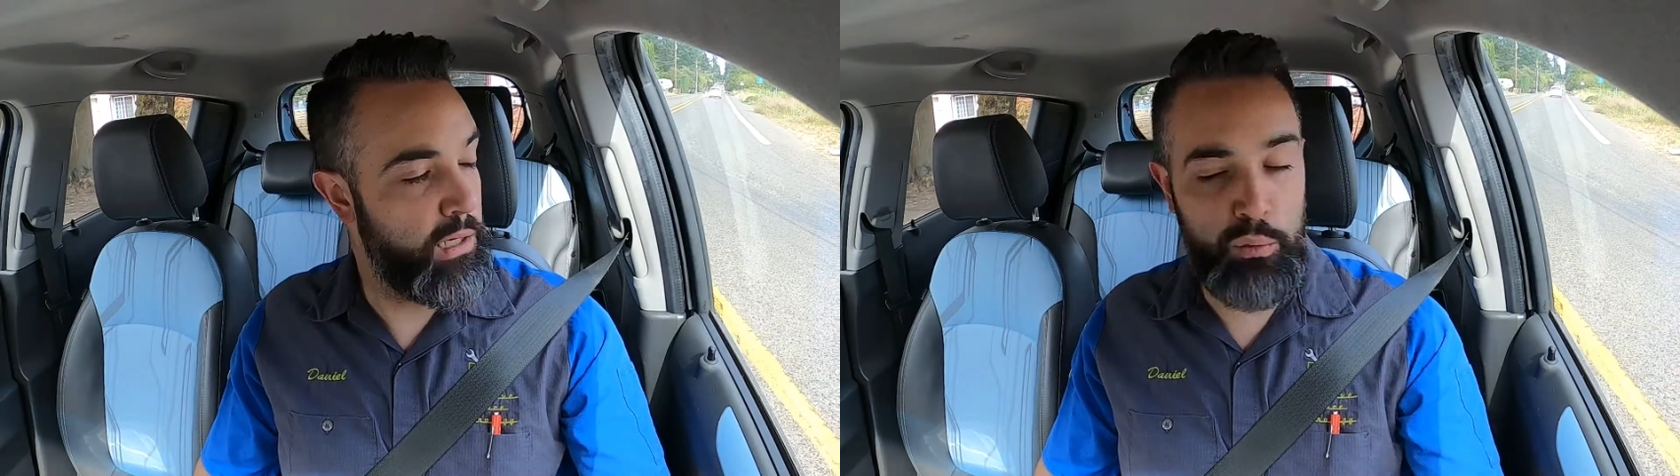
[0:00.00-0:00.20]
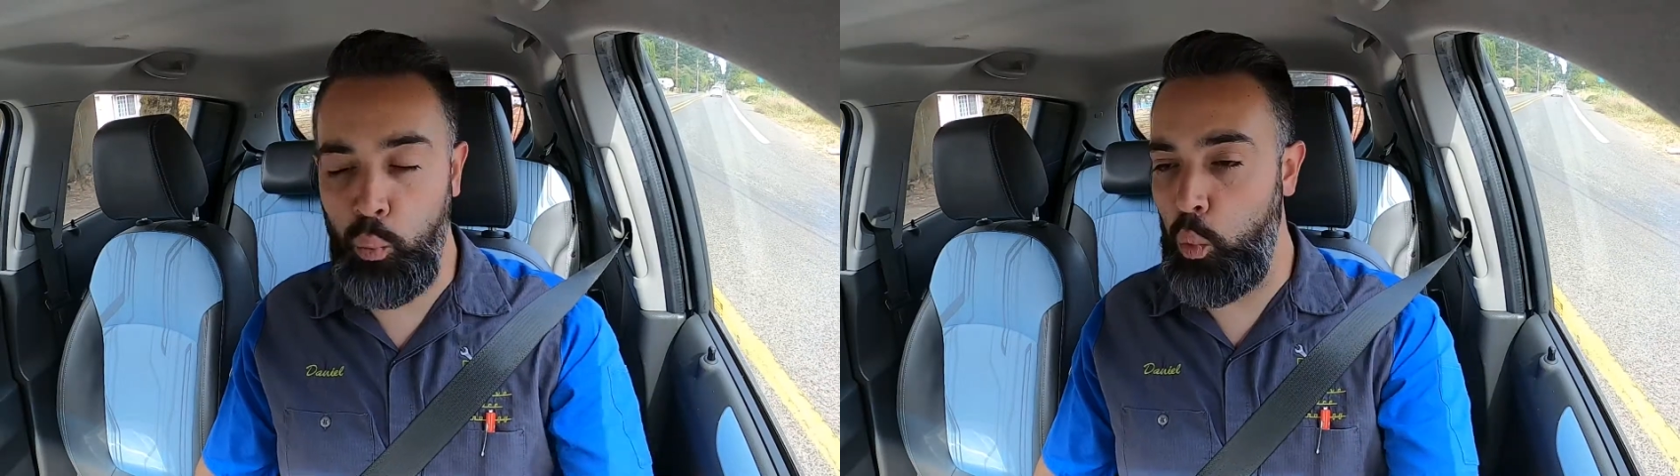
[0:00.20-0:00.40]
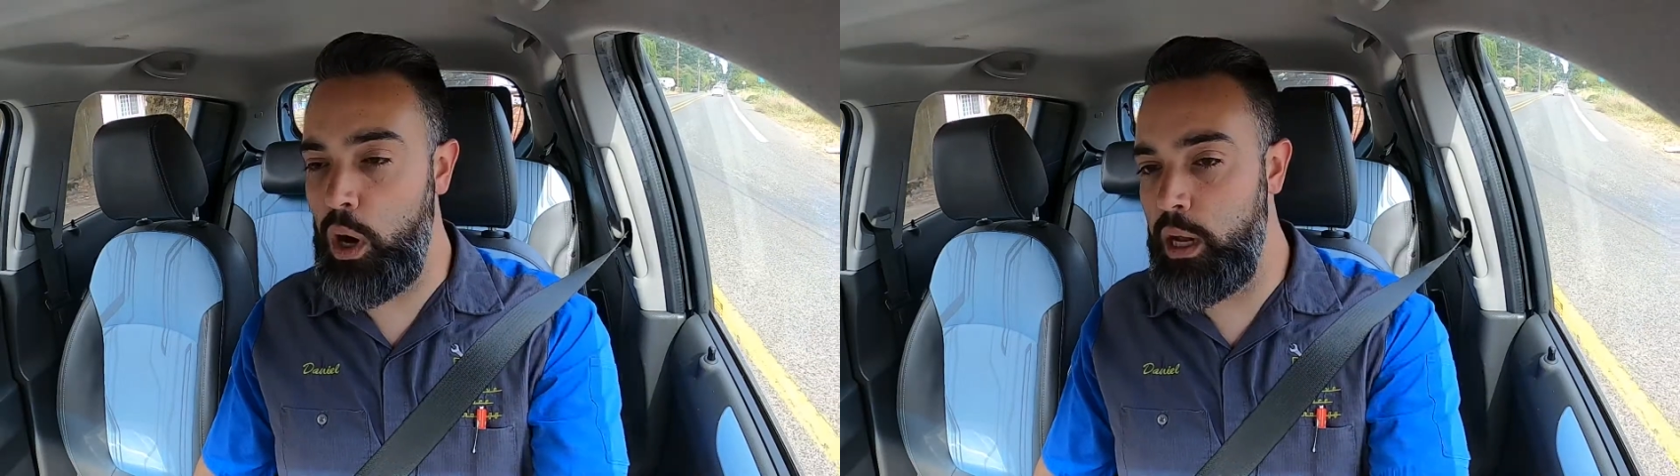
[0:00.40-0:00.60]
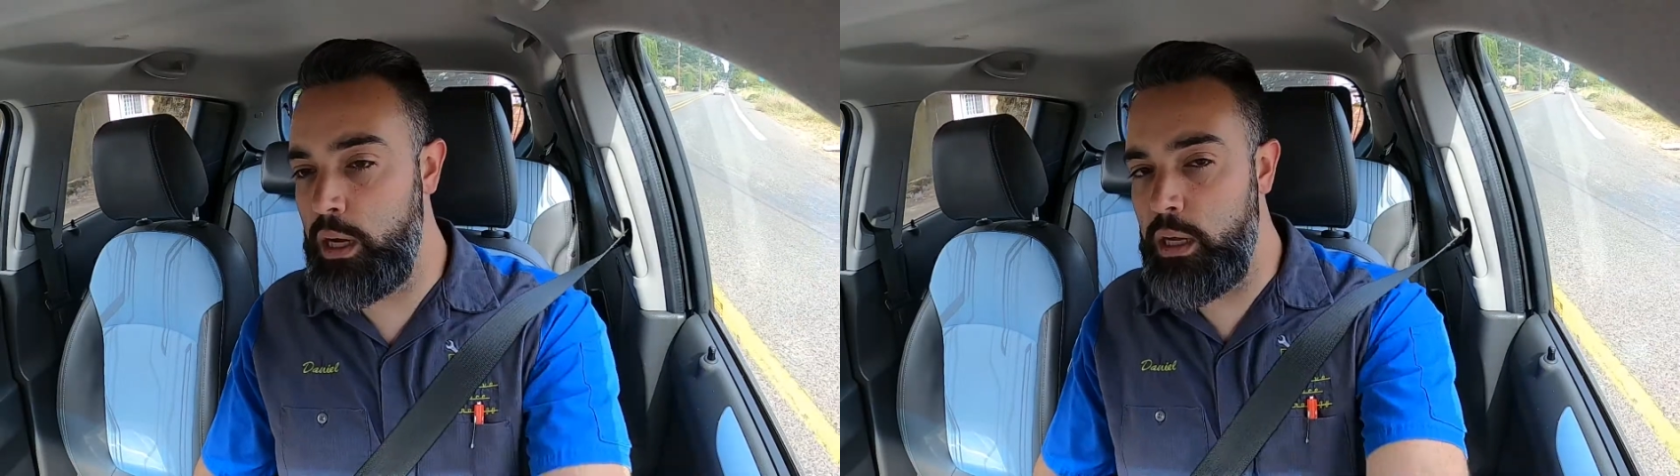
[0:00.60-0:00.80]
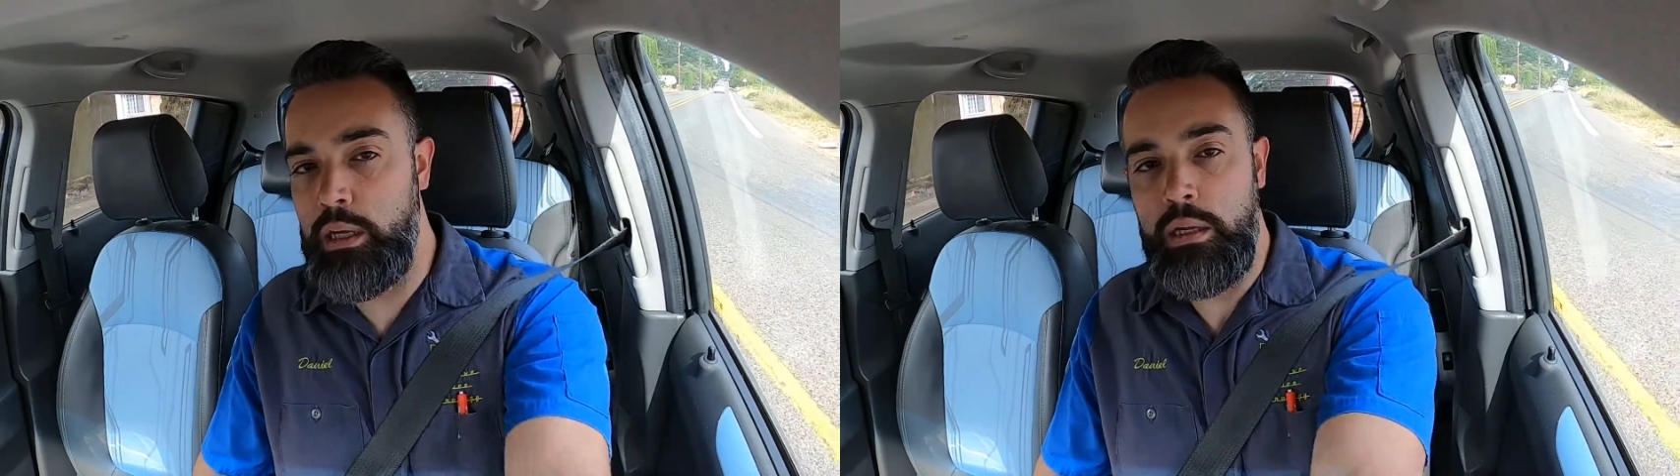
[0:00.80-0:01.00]
in
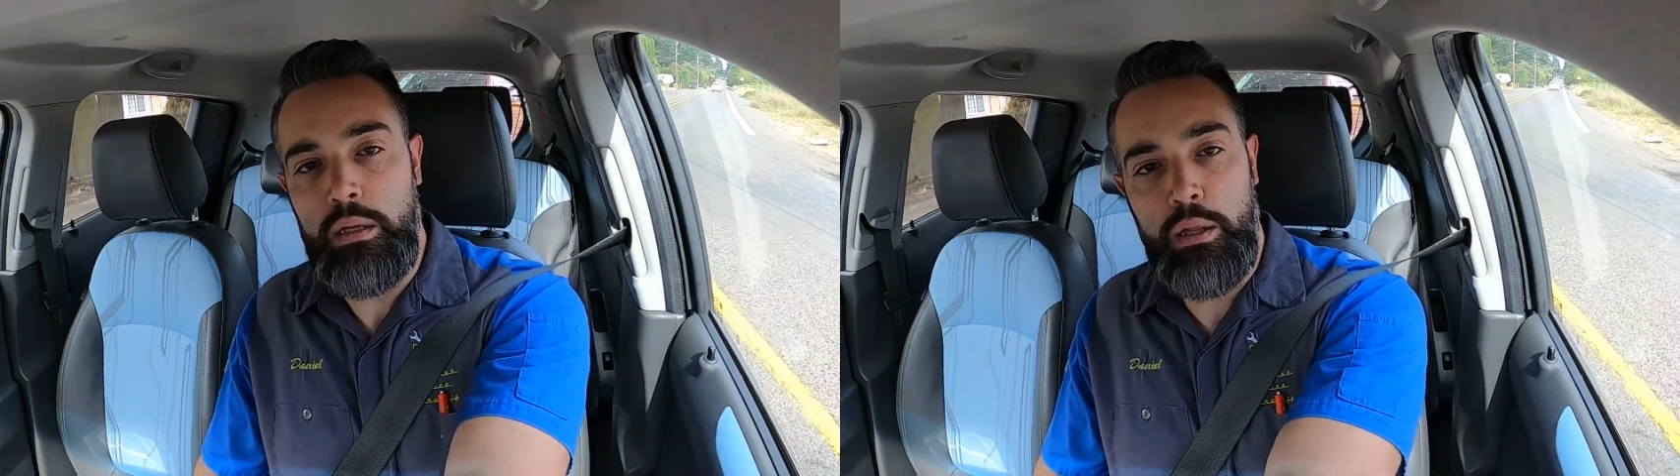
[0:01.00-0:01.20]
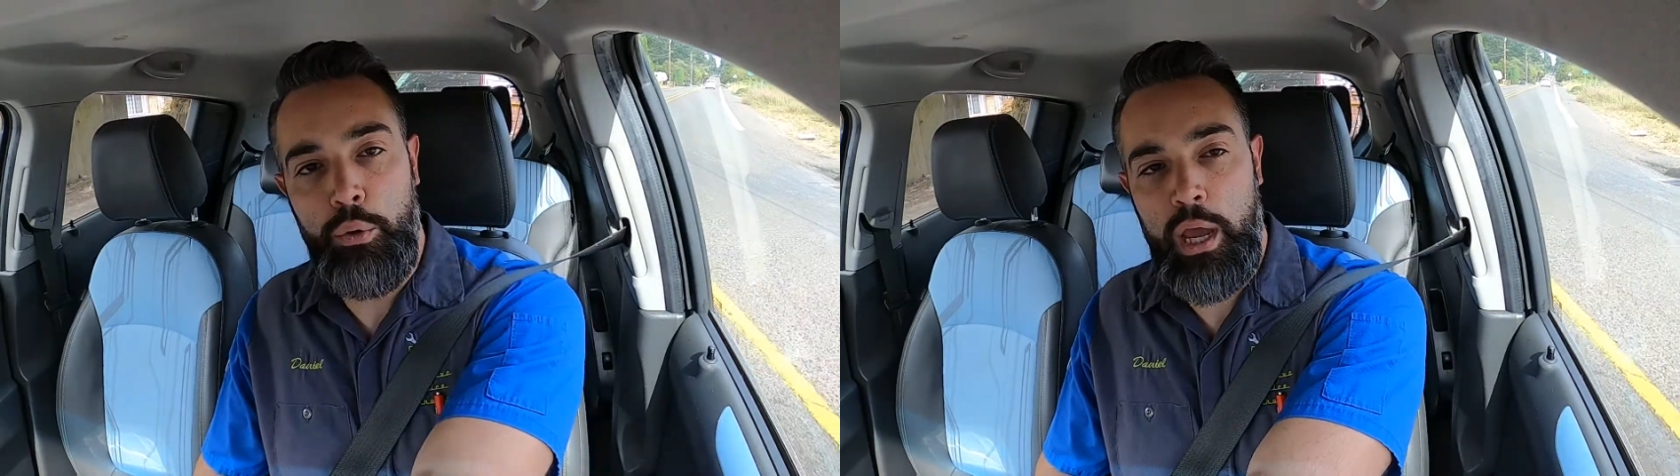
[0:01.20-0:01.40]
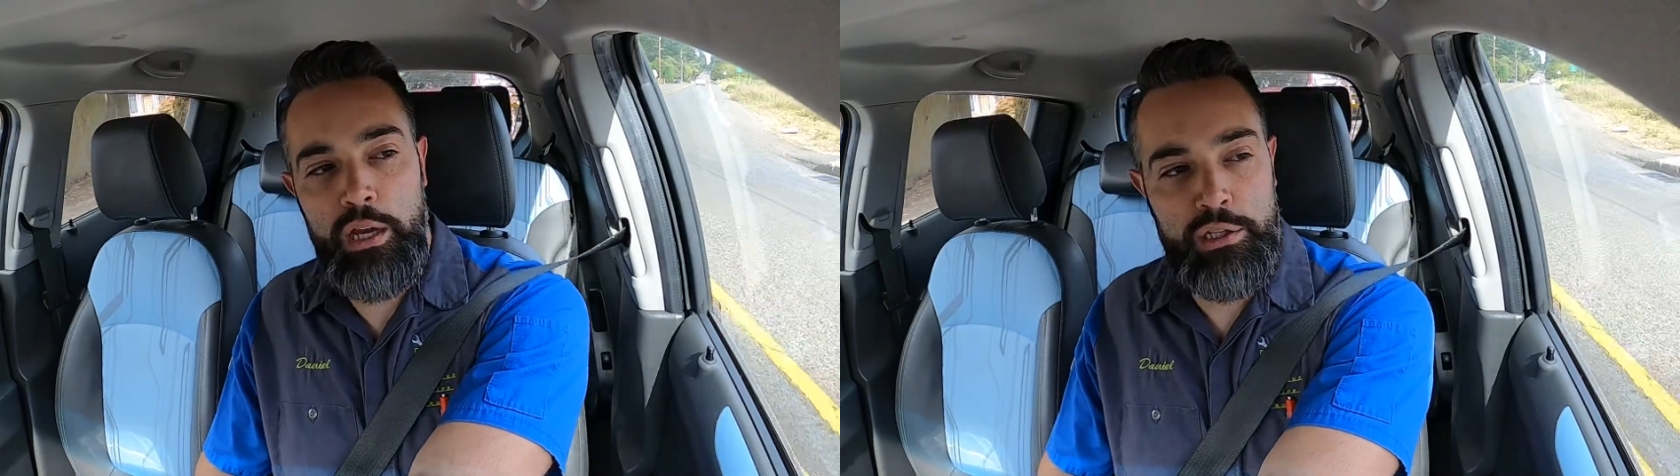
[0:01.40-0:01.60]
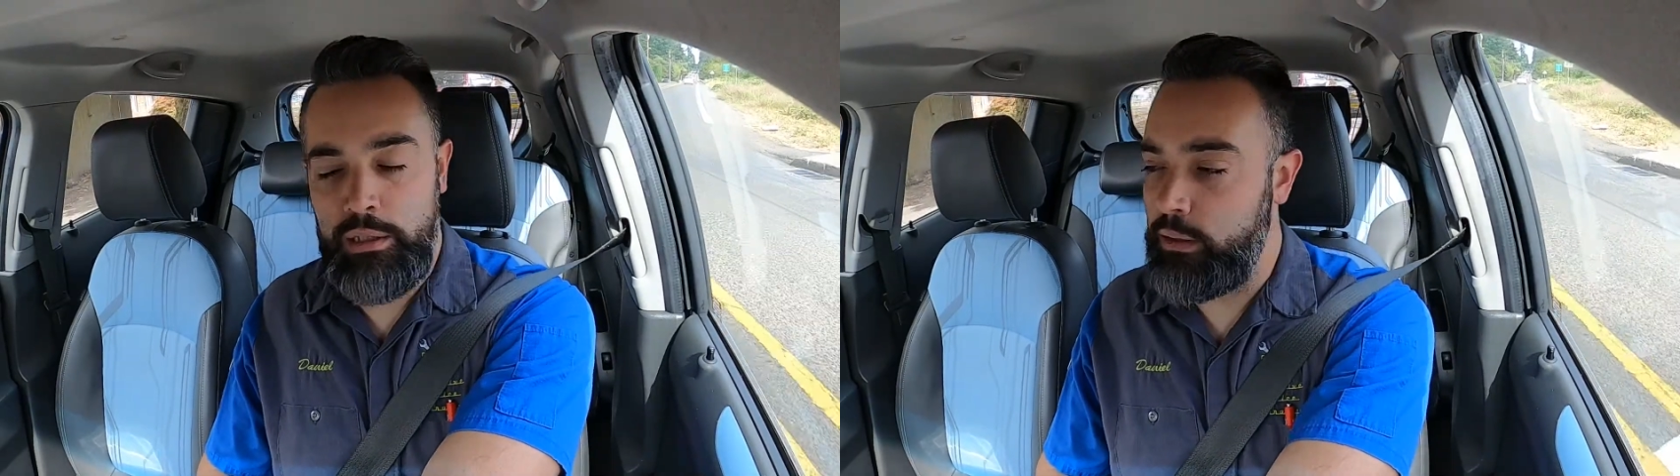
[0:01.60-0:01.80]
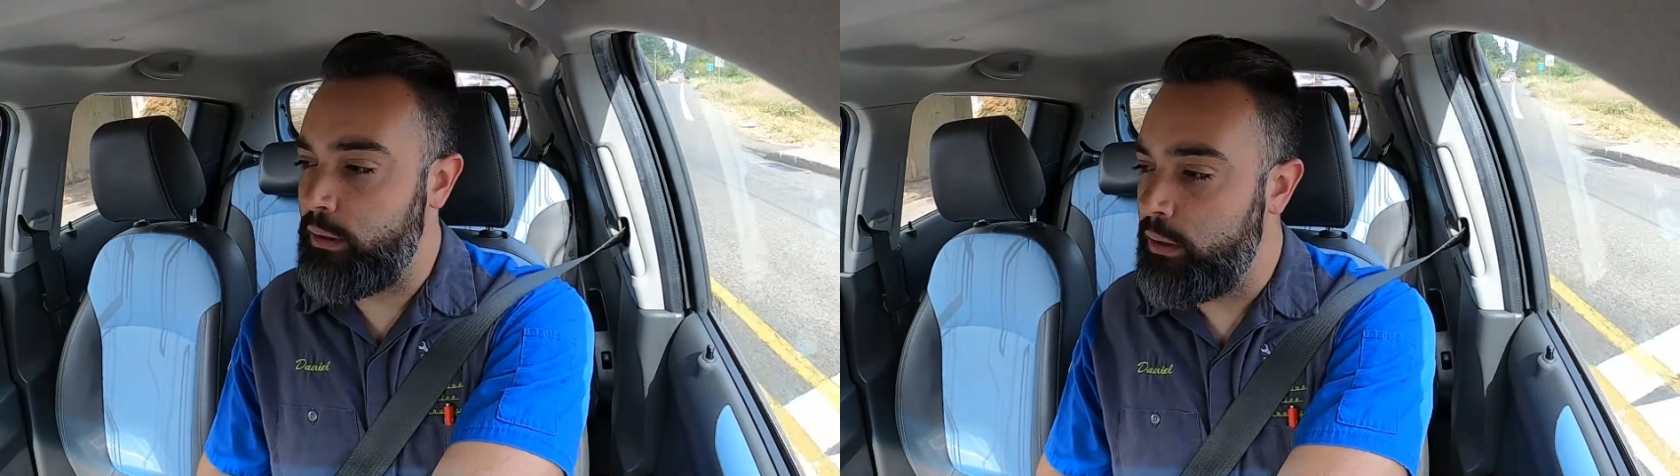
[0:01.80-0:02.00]
one location.